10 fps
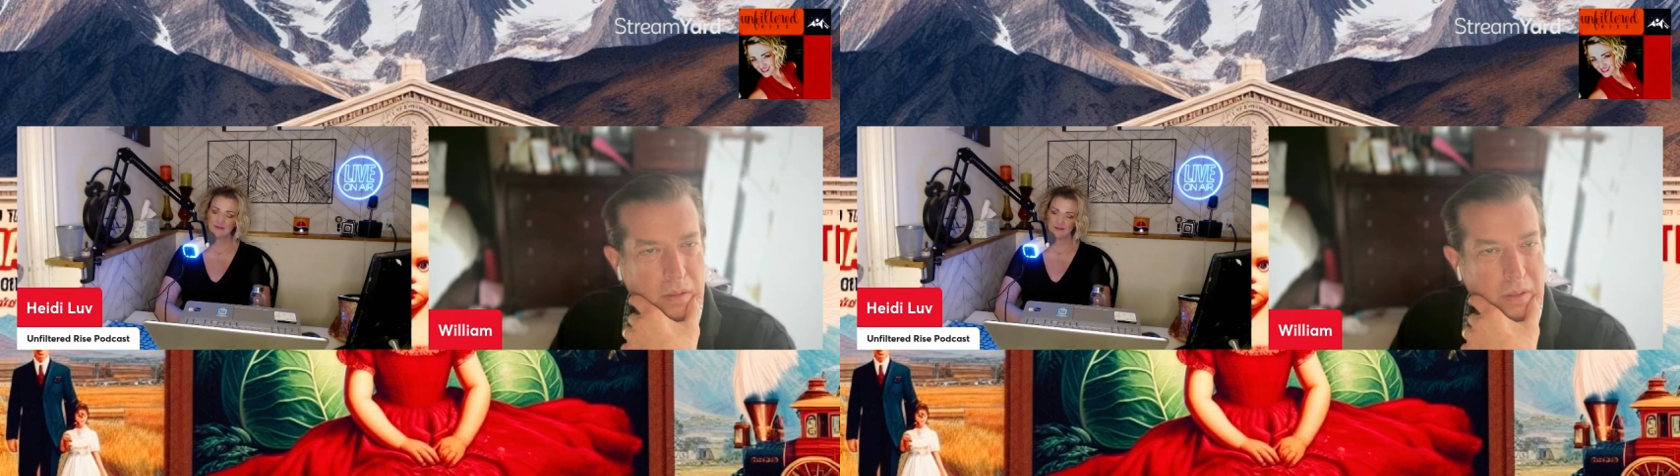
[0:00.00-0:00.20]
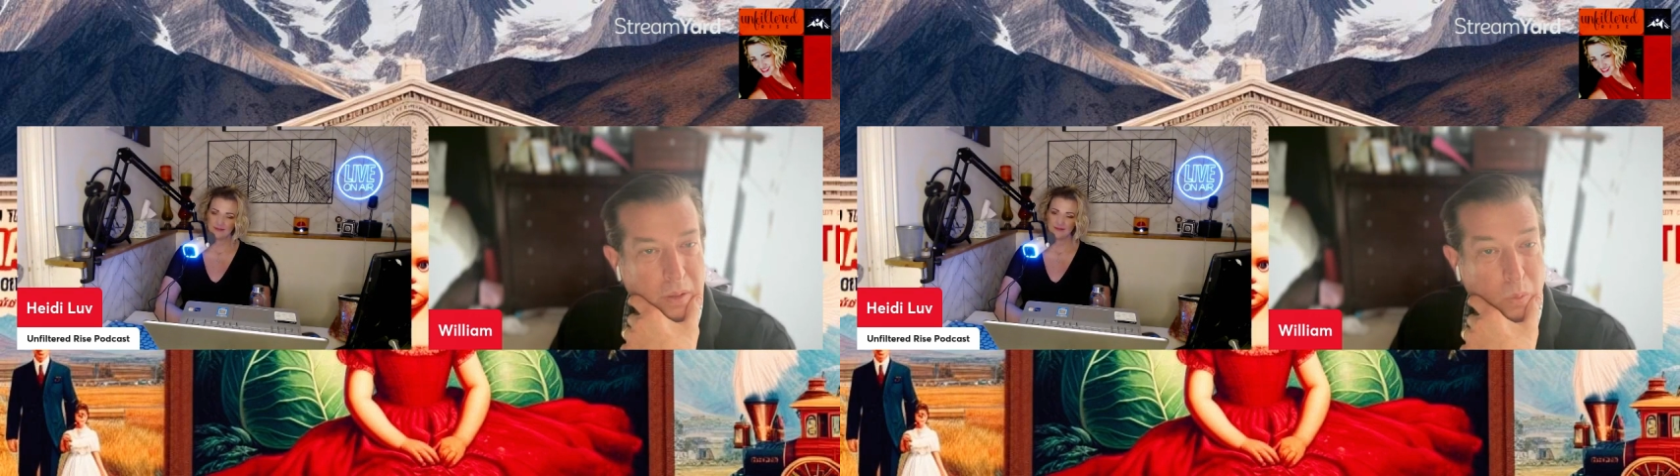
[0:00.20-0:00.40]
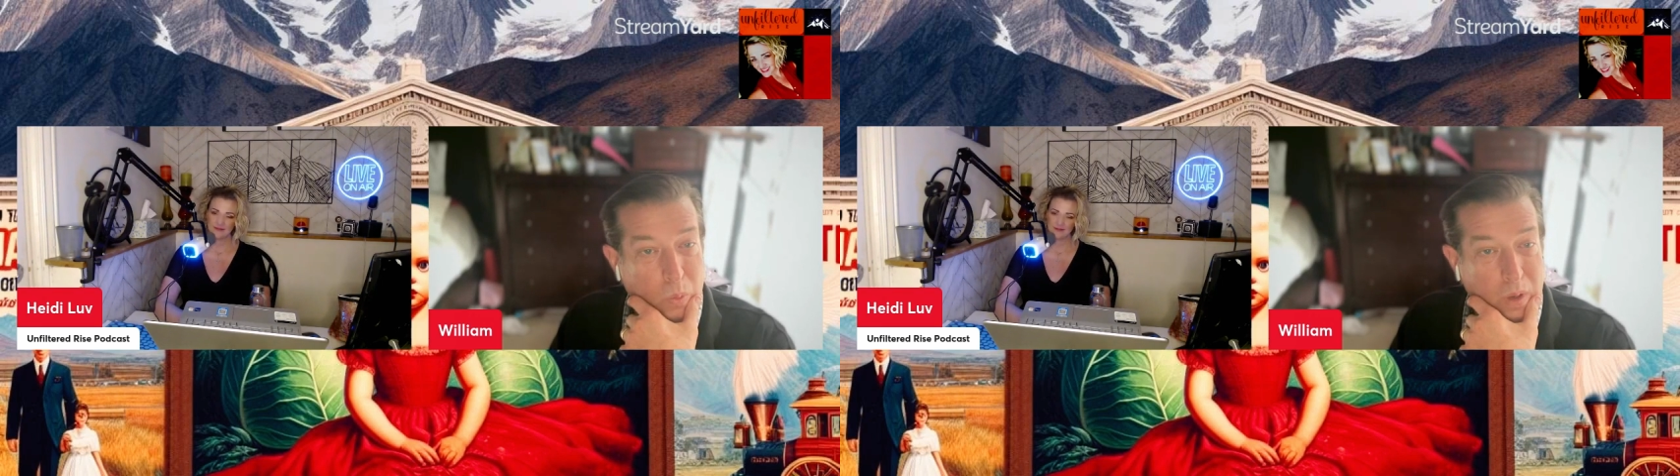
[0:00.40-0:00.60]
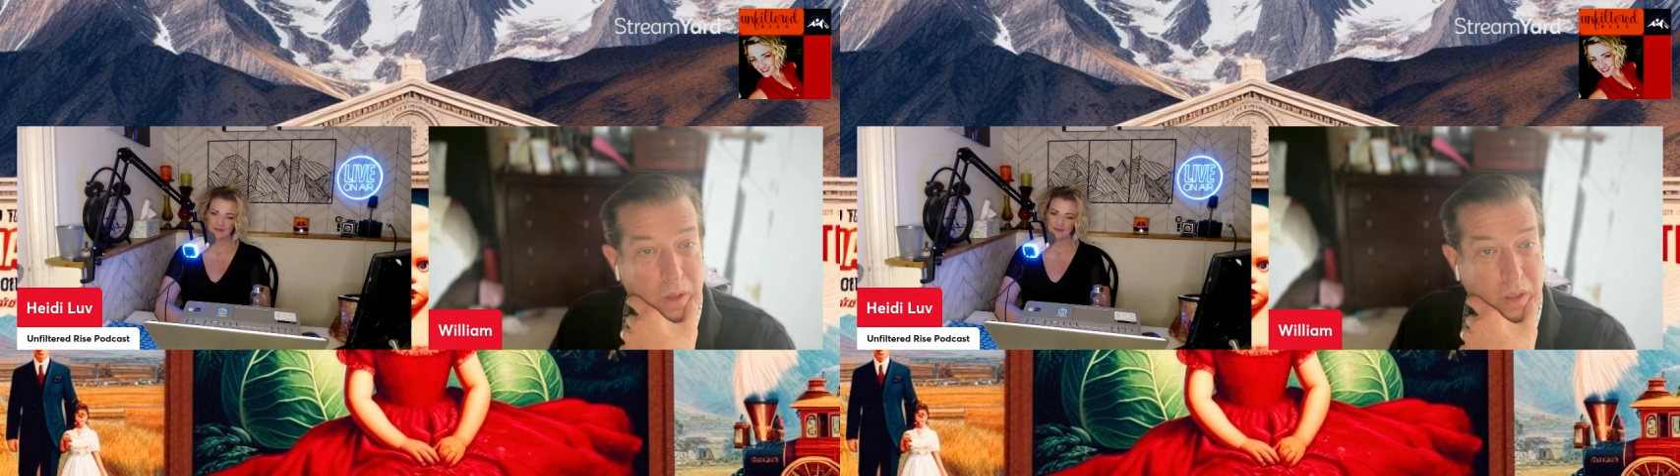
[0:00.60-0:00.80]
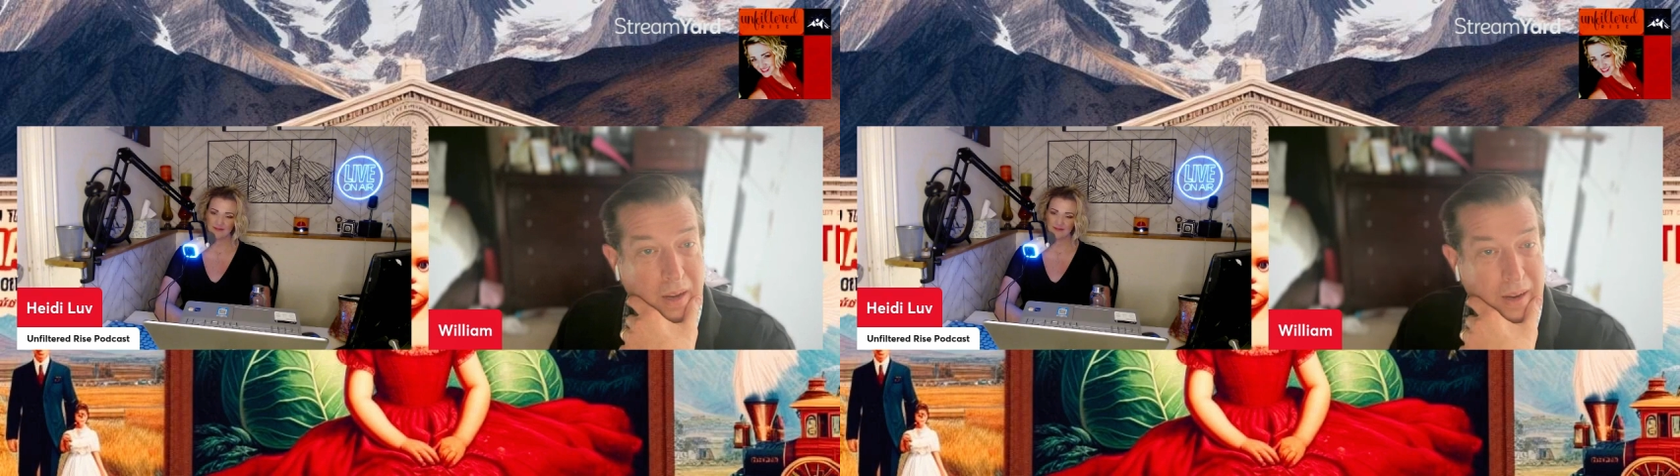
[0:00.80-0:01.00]

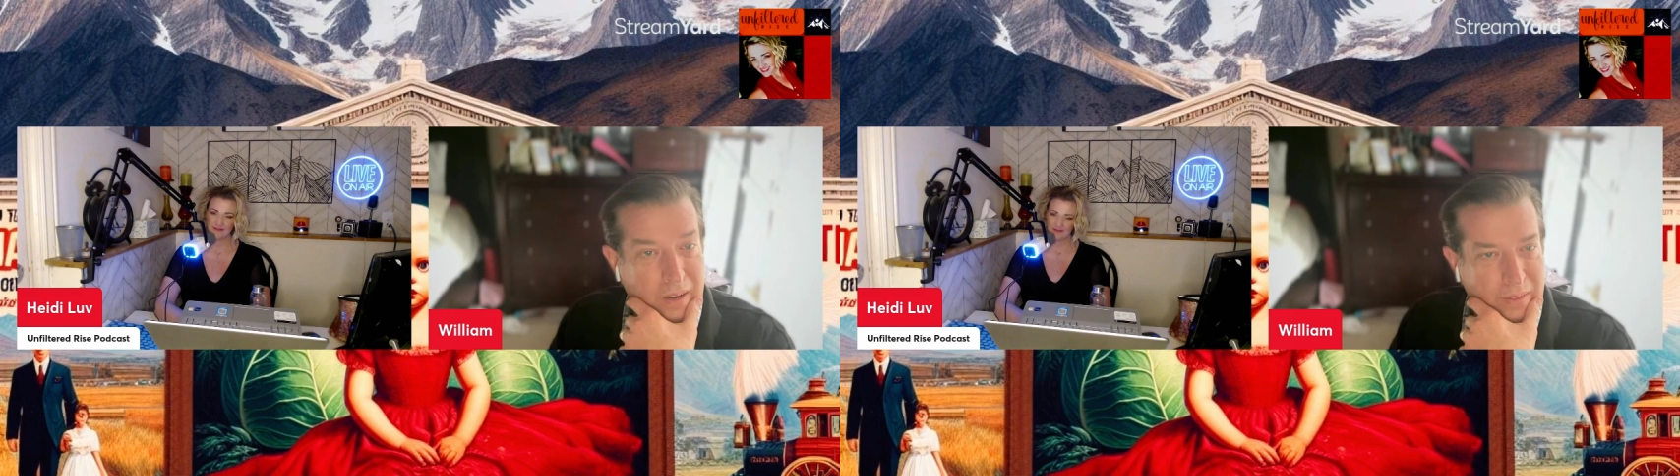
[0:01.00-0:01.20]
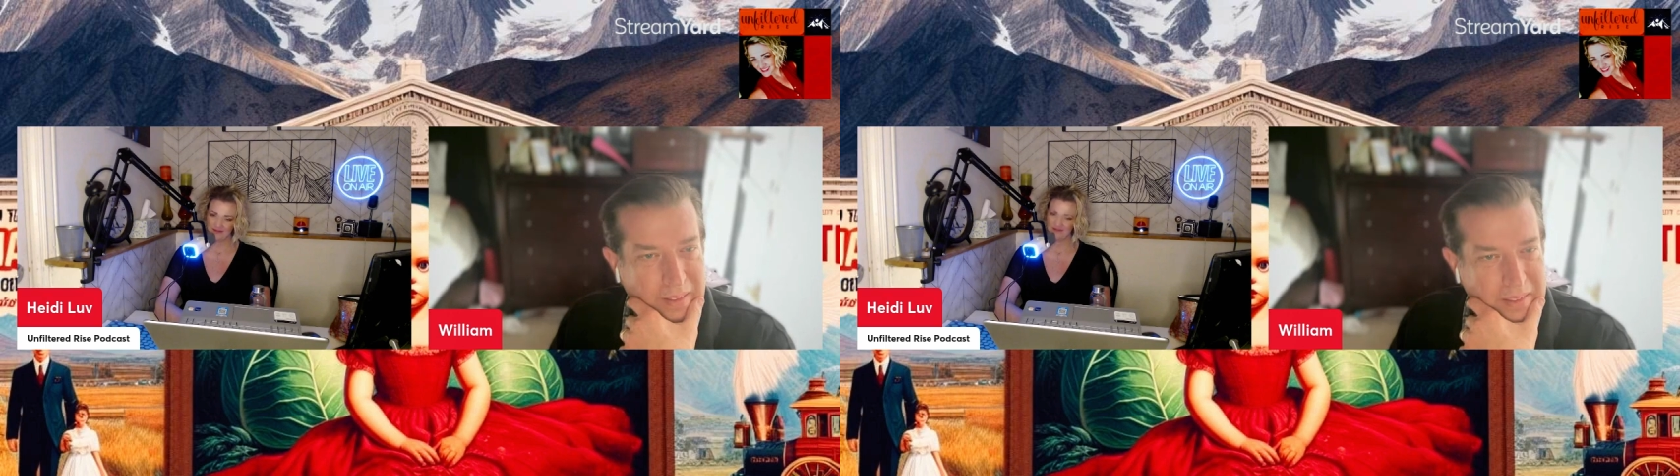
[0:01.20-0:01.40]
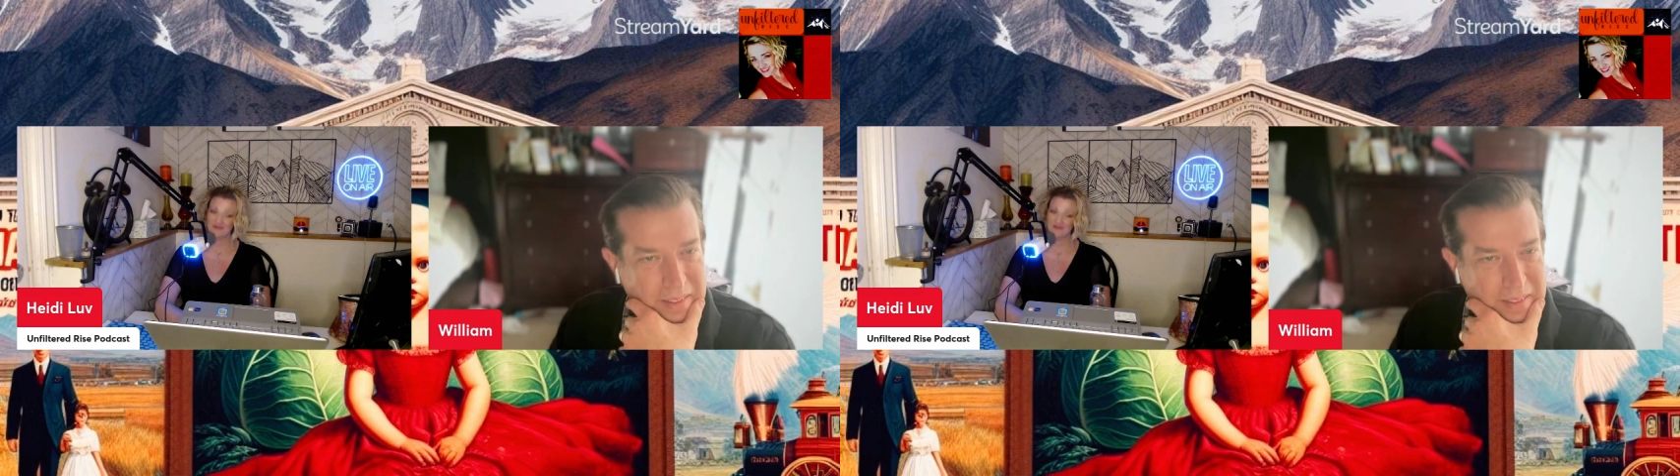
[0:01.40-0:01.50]
well ironed as